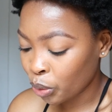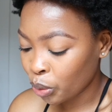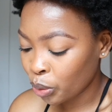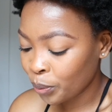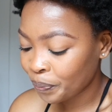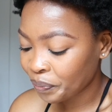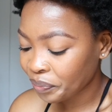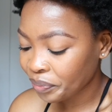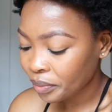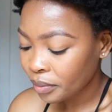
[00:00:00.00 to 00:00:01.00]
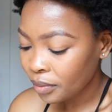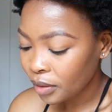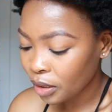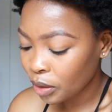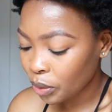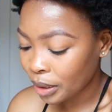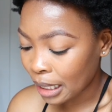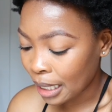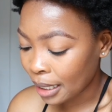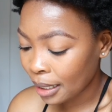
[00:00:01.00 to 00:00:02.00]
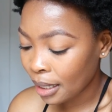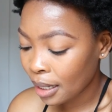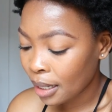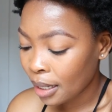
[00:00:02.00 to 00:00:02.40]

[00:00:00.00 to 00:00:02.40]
do today.